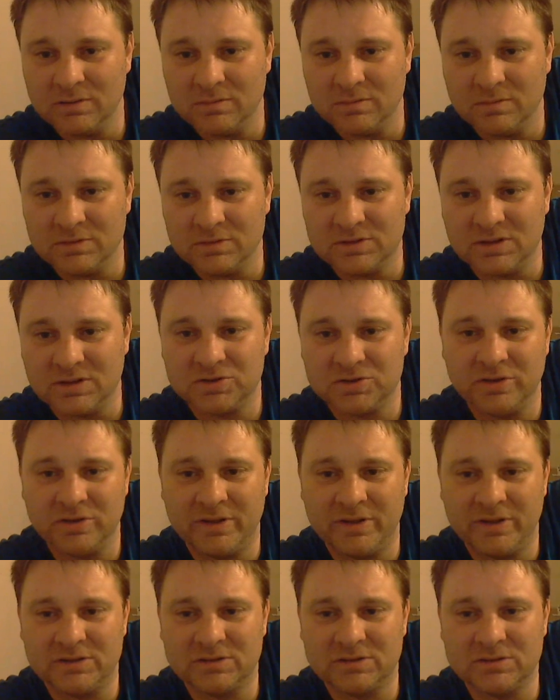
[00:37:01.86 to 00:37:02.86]
Is that
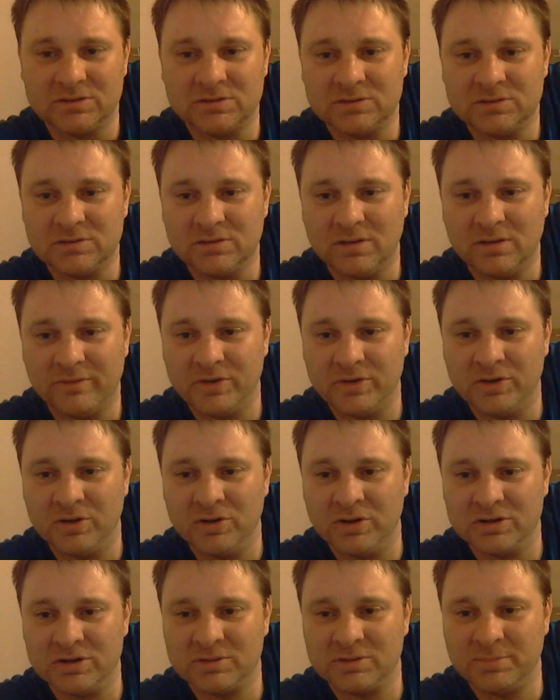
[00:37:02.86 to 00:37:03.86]
Tony Dixon? Have you
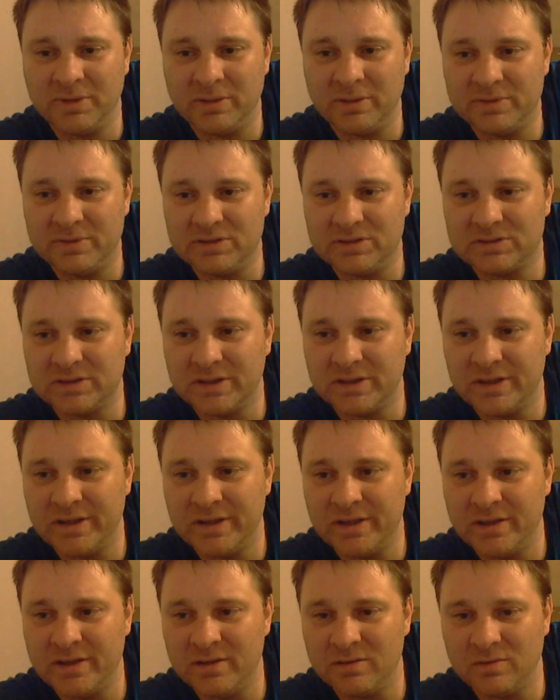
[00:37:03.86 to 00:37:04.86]
noticed the
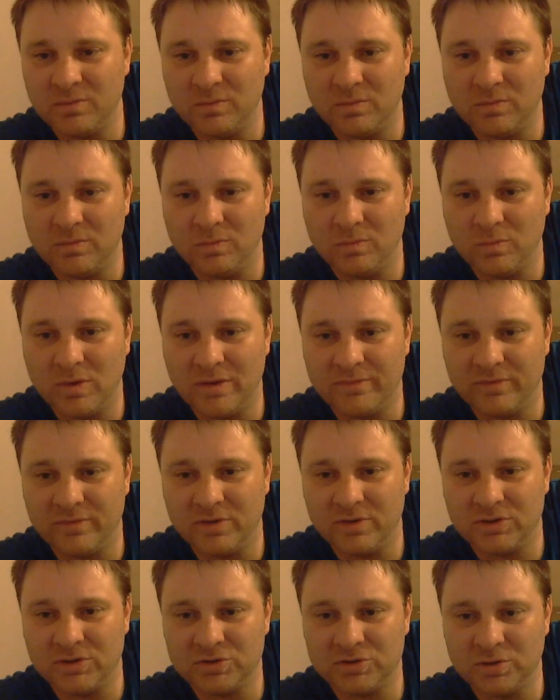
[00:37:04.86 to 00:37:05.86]
BBC
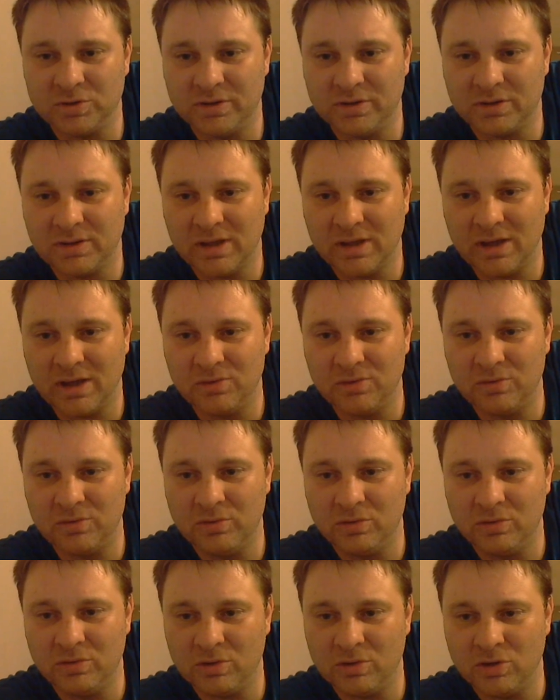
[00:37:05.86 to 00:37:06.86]
weather showing the
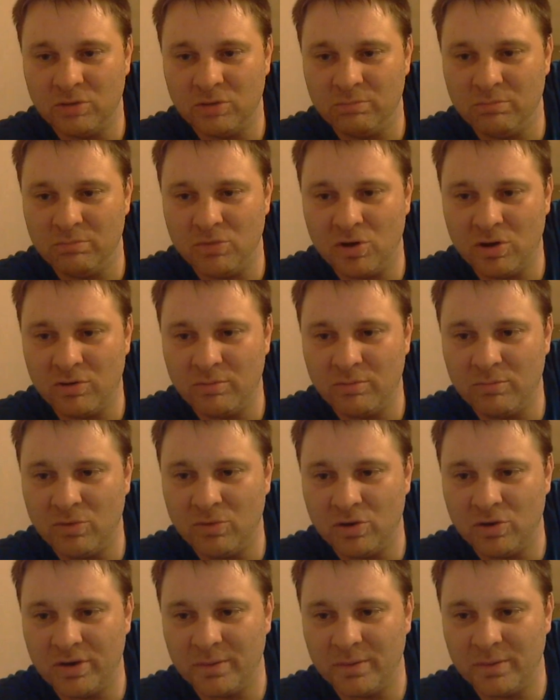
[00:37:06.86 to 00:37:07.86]
cartoon globe more and
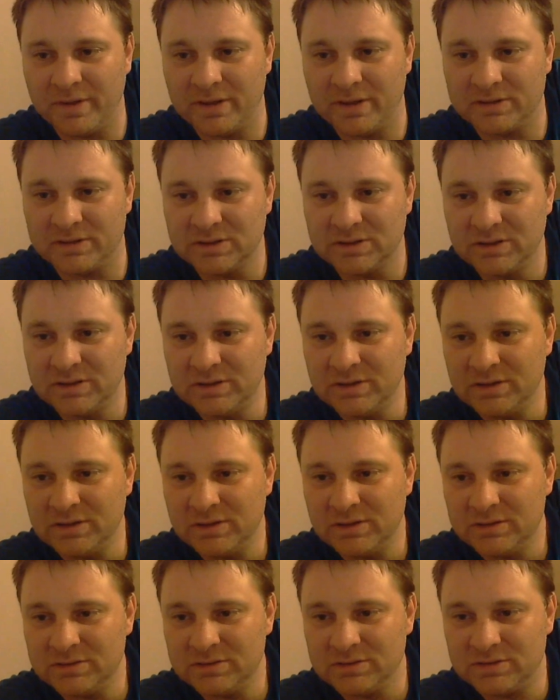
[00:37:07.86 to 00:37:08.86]
more nowadays?
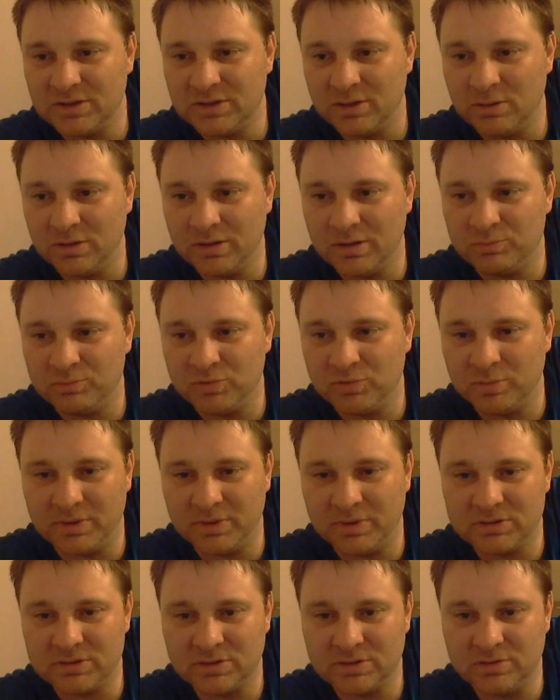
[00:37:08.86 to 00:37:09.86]
It's deliberate
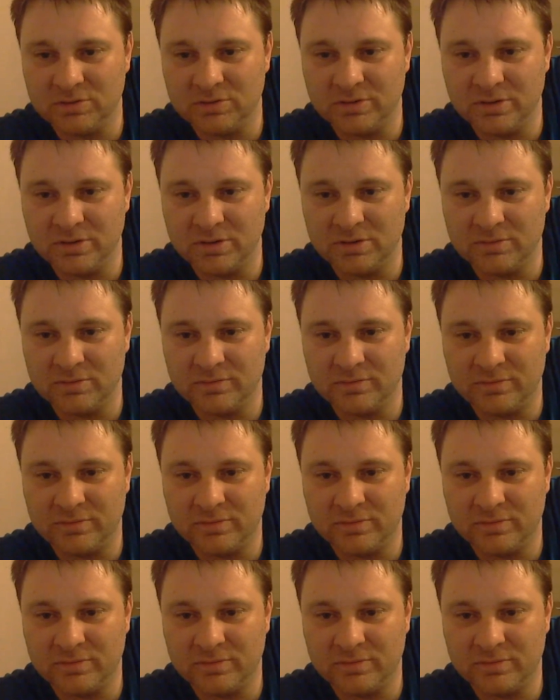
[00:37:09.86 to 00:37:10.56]
because they know the Earth.